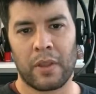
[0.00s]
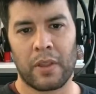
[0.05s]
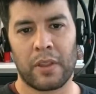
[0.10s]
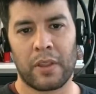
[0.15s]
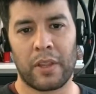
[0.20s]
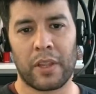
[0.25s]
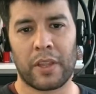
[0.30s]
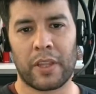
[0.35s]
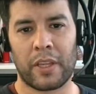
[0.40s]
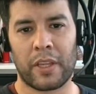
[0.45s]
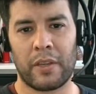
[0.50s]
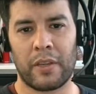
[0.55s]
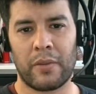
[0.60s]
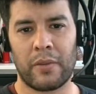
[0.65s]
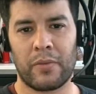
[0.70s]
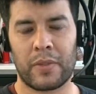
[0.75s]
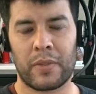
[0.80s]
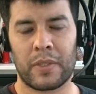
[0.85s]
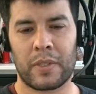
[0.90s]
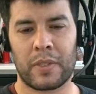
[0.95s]
The
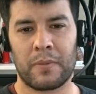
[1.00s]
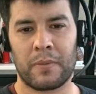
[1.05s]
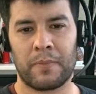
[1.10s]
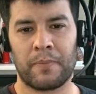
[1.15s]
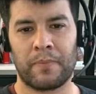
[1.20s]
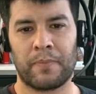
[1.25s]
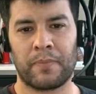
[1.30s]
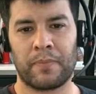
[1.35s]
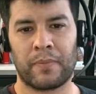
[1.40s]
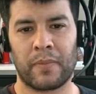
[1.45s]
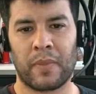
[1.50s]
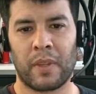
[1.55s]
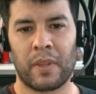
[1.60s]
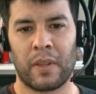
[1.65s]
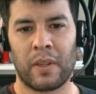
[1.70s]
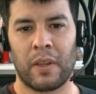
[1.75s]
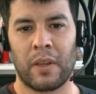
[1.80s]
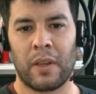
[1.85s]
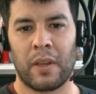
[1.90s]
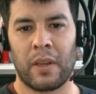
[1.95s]
thieves.
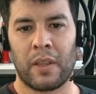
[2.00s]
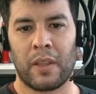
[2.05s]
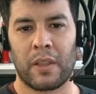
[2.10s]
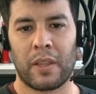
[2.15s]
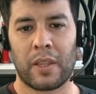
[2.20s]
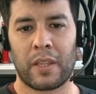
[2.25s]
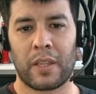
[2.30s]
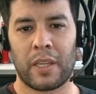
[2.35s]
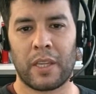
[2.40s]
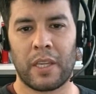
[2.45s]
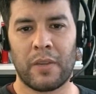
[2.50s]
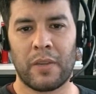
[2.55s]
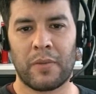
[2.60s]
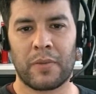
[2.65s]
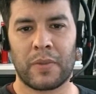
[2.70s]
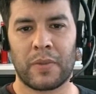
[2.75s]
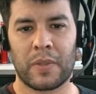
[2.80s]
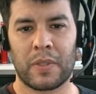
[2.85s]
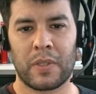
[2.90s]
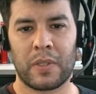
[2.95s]
The
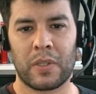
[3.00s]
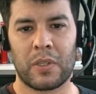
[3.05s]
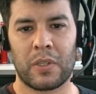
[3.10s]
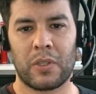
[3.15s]
thieves